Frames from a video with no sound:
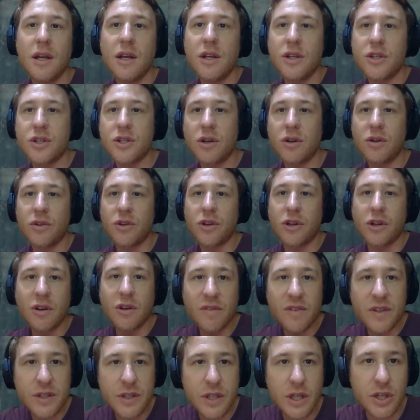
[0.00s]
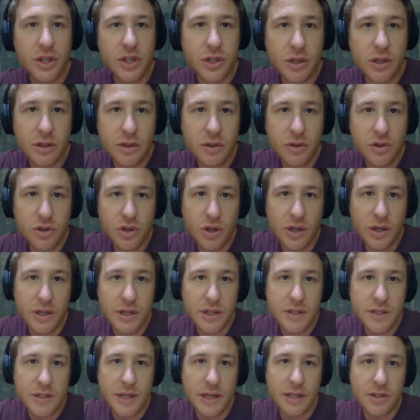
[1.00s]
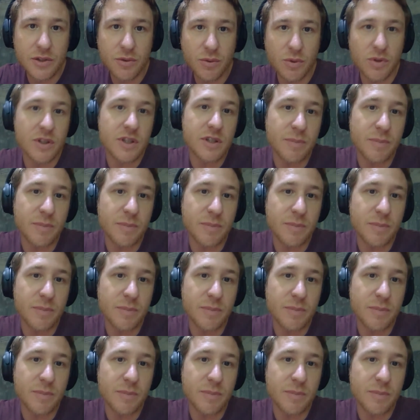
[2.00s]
So the conversation usually starts